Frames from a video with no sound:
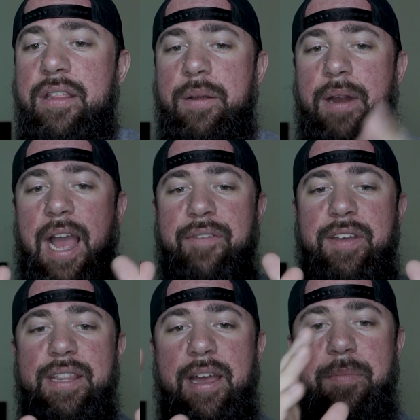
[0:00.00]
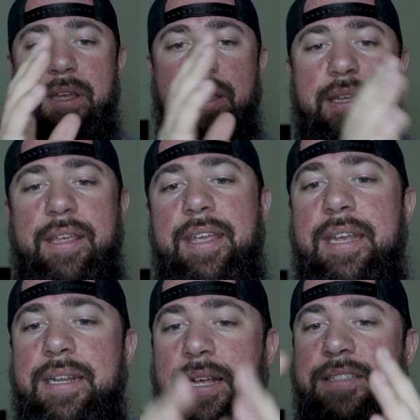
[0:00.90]
they were having them
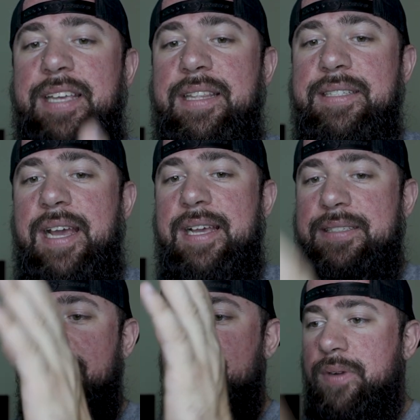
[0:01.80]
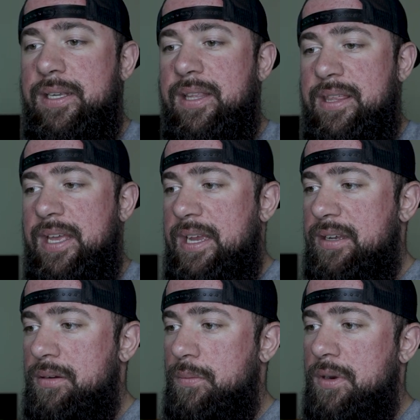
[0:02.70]
eat, take the test, drink the
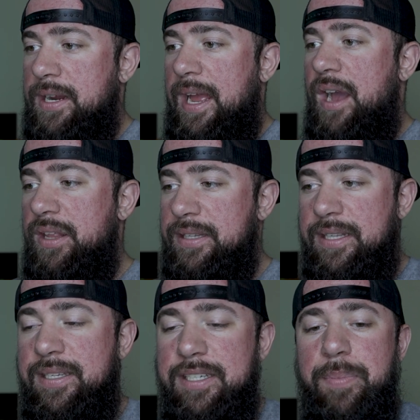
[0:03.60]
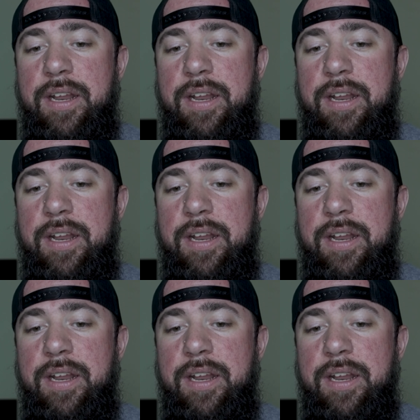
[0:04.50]
thing, work out, and take the test.